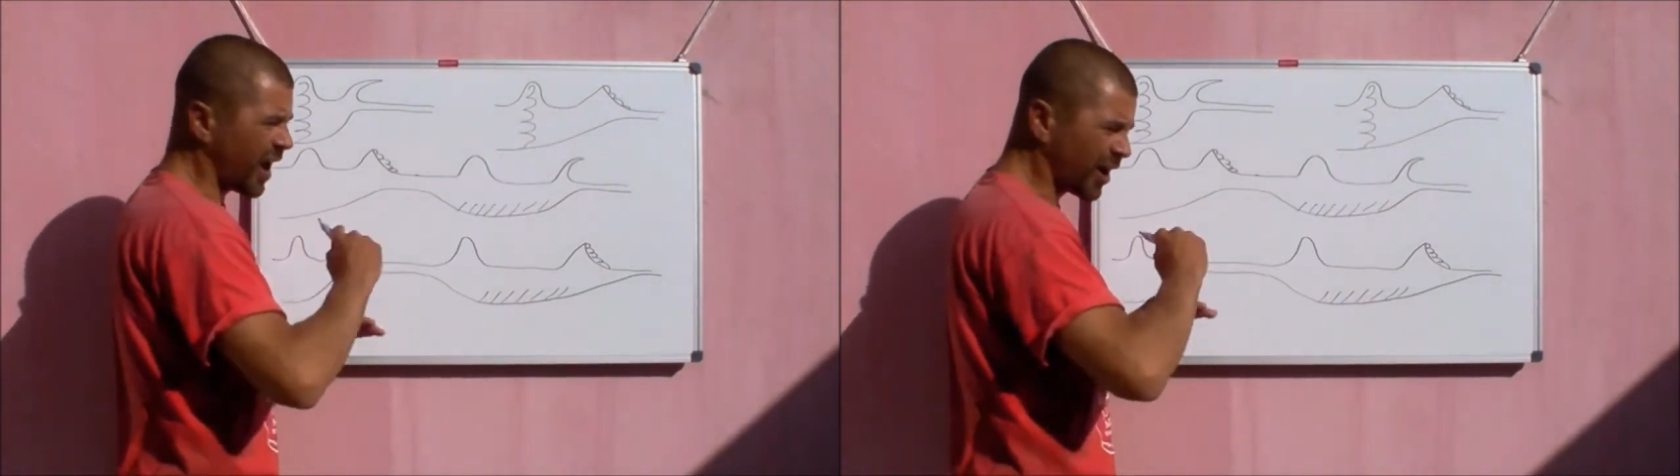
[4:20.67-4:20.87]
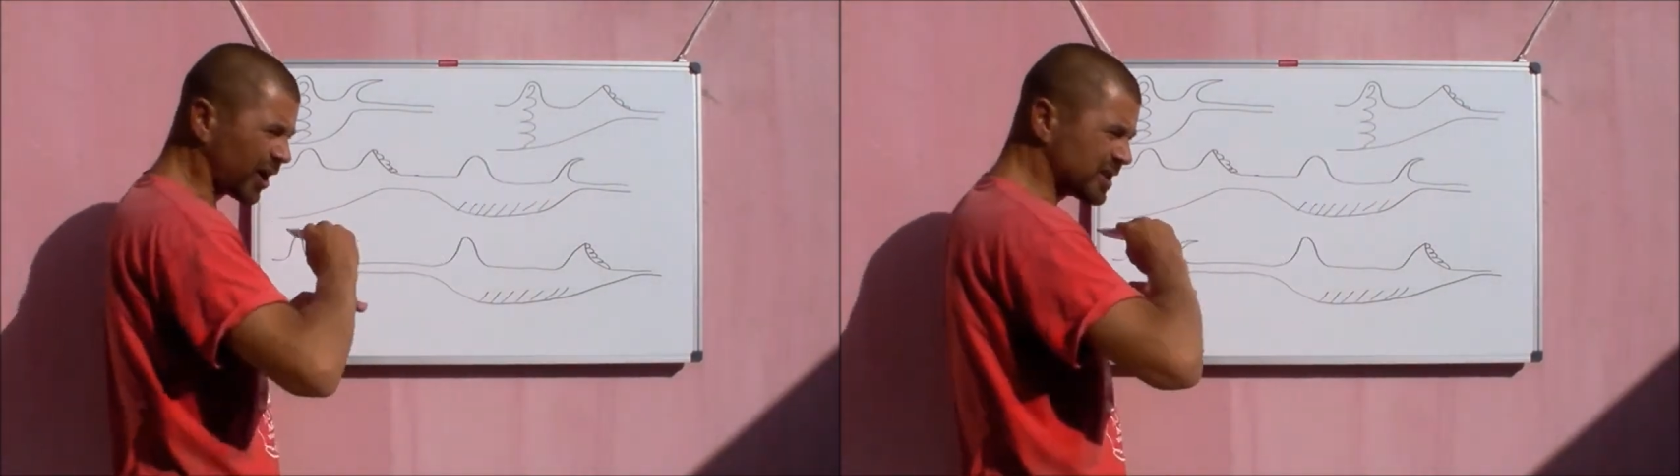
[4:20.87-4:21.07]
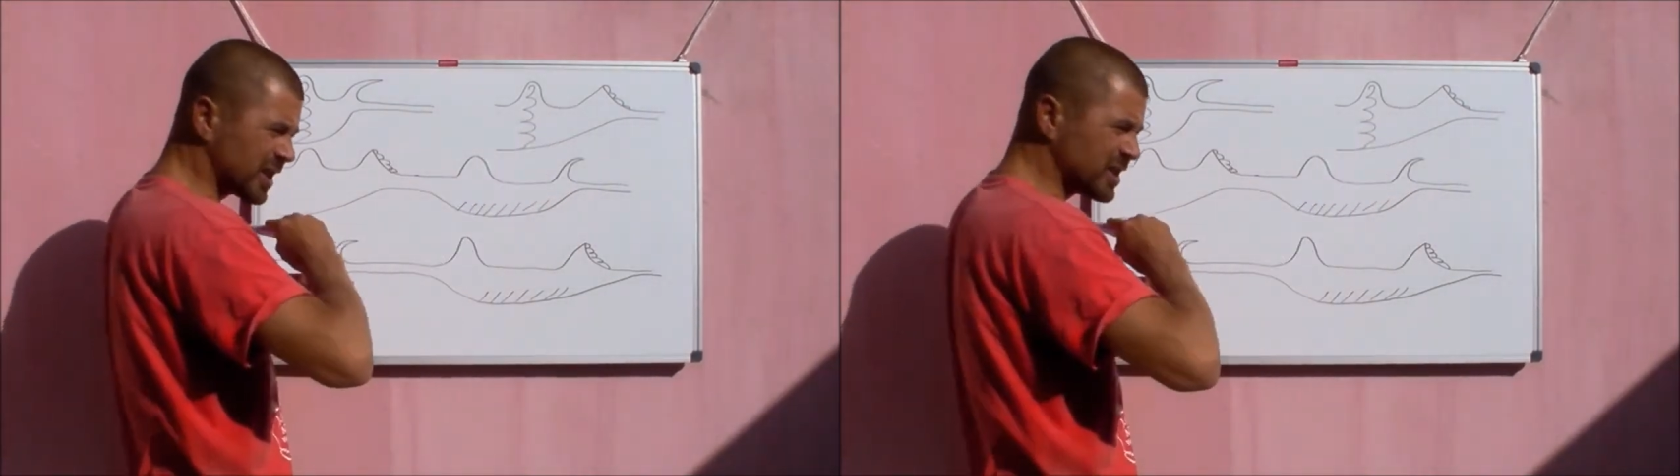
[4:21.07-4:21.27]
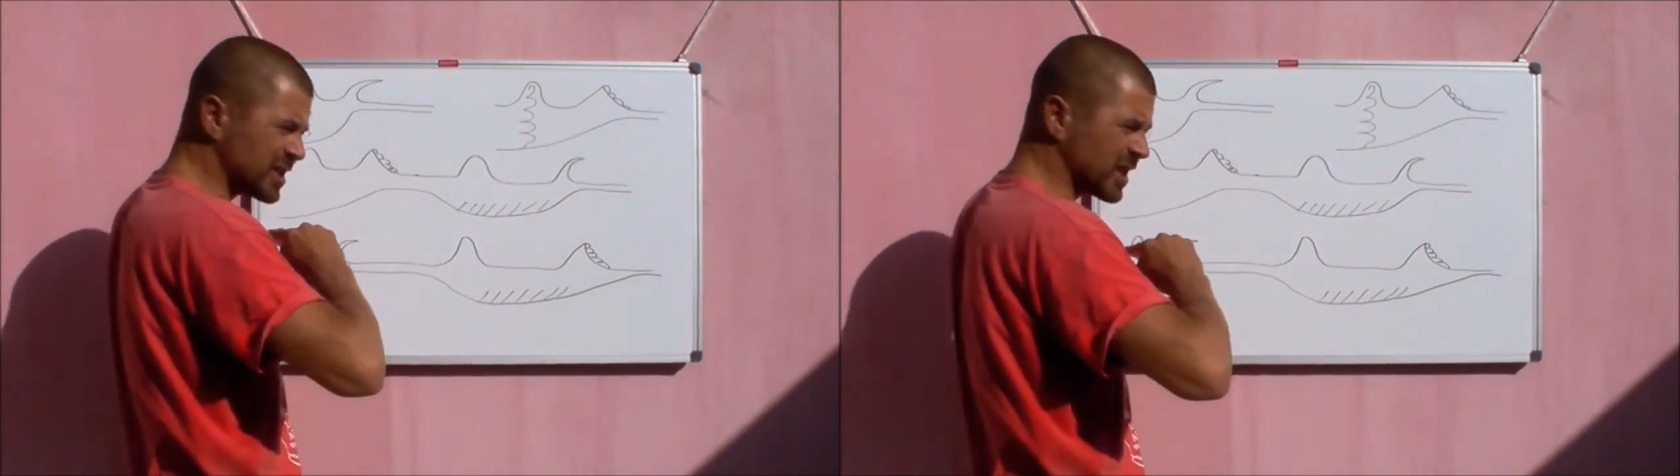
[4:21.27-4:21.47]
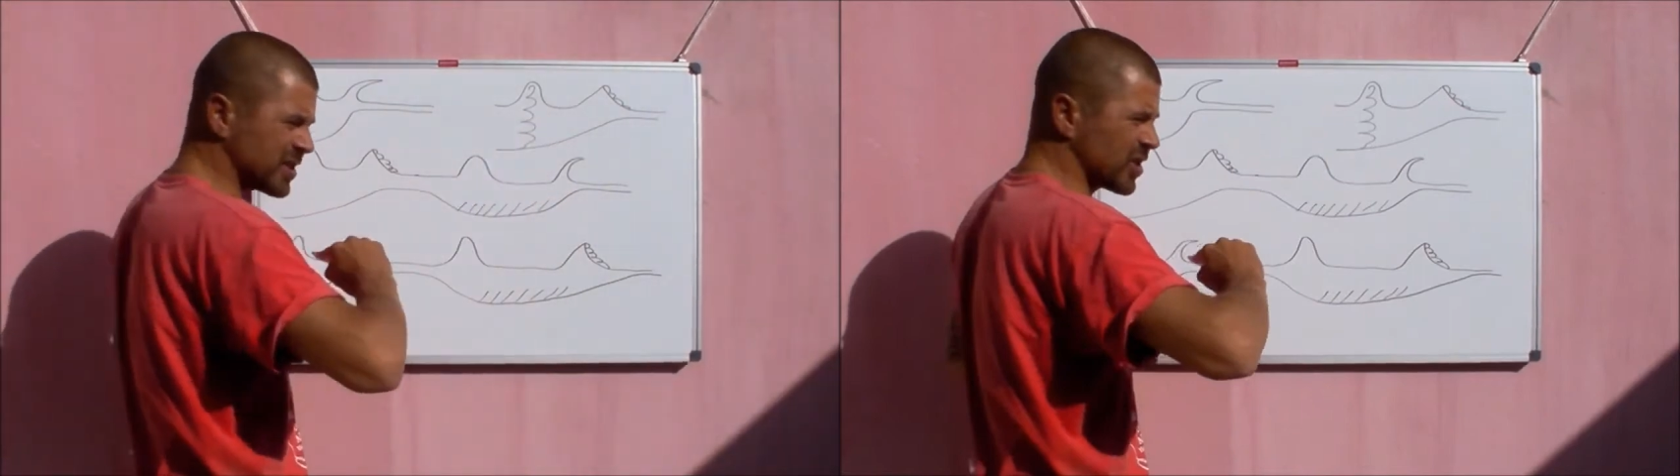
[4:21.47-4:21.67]
a nice
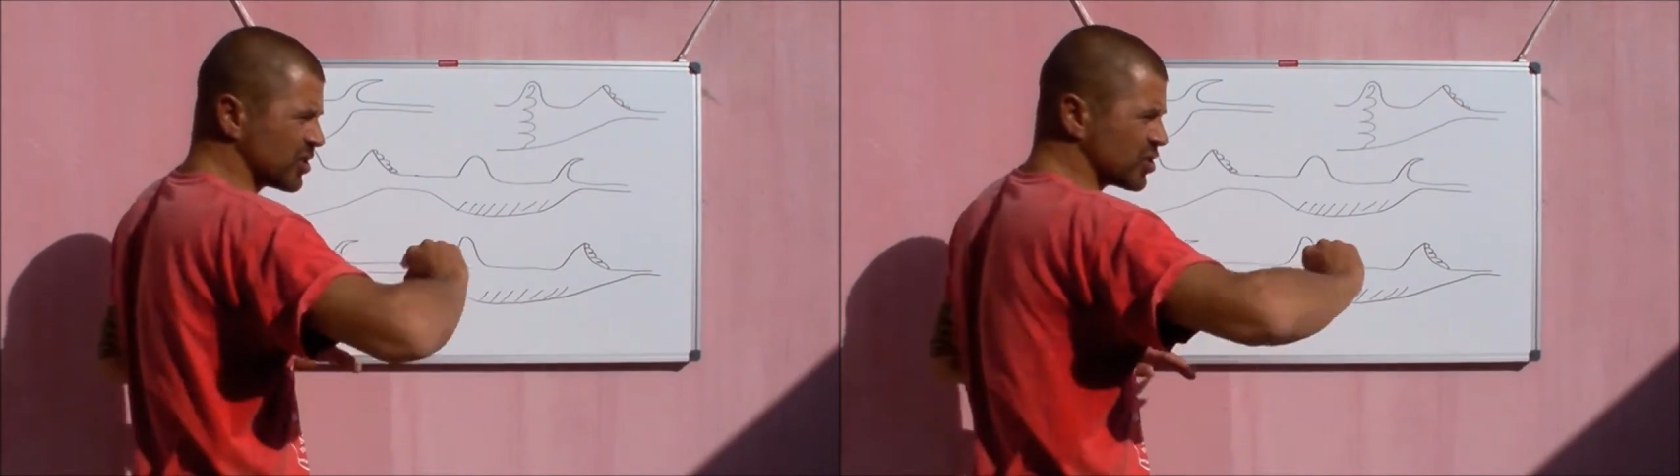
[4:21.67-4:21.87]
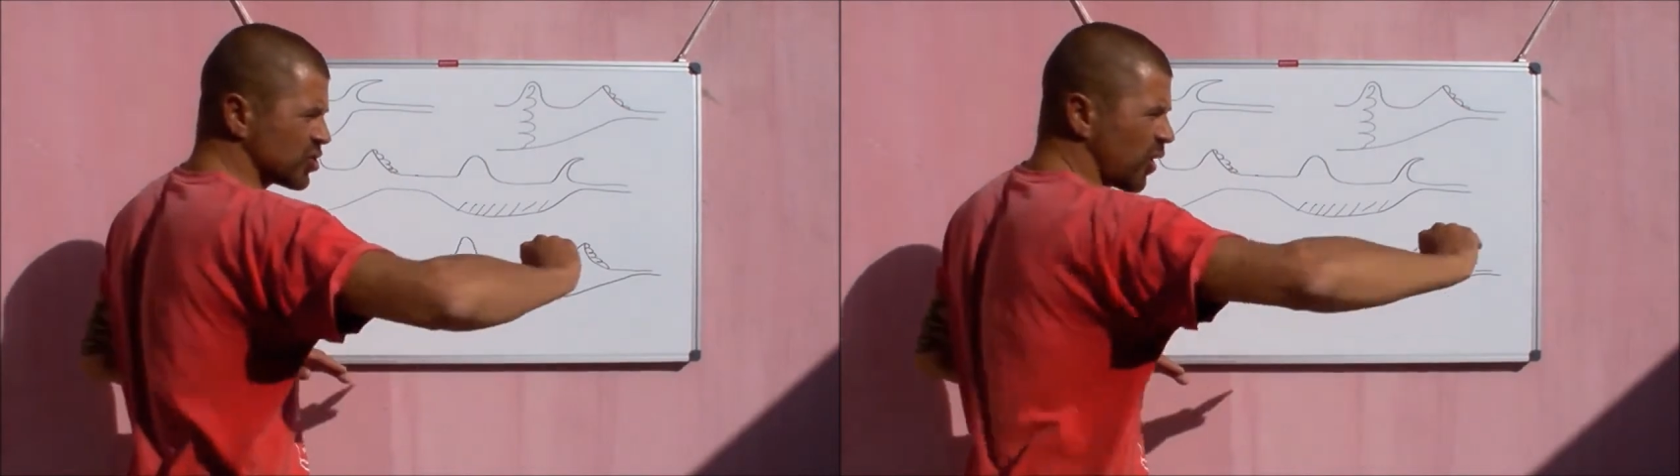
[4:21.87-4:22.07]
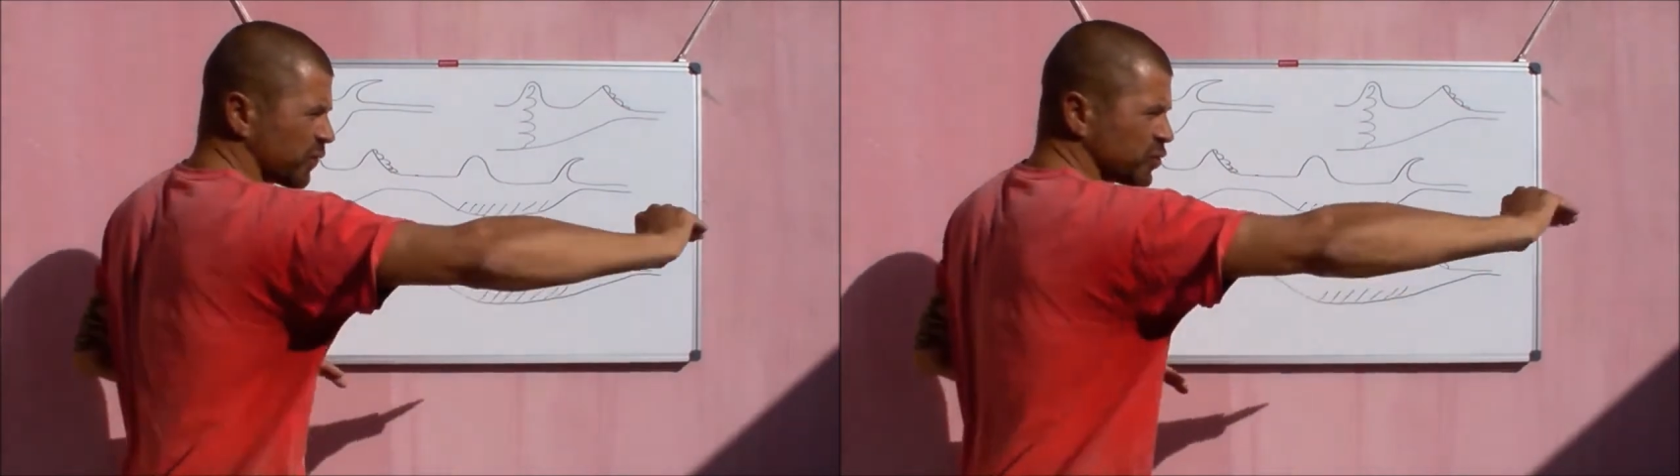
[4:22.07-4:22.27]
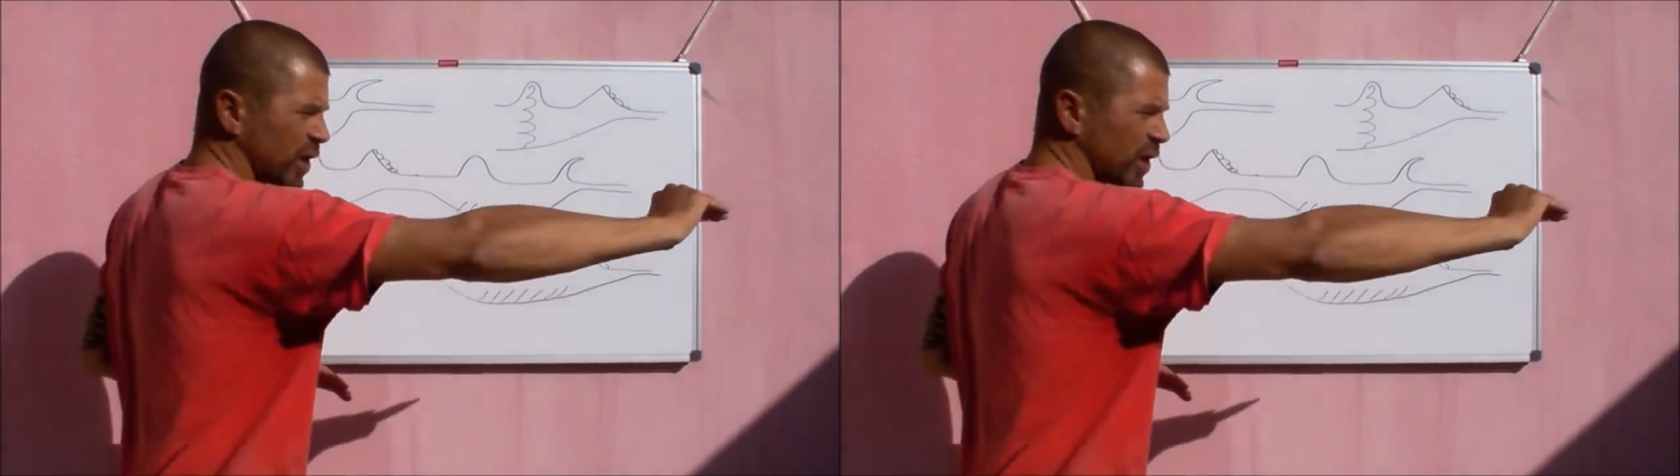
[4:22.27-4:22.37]
consistent soft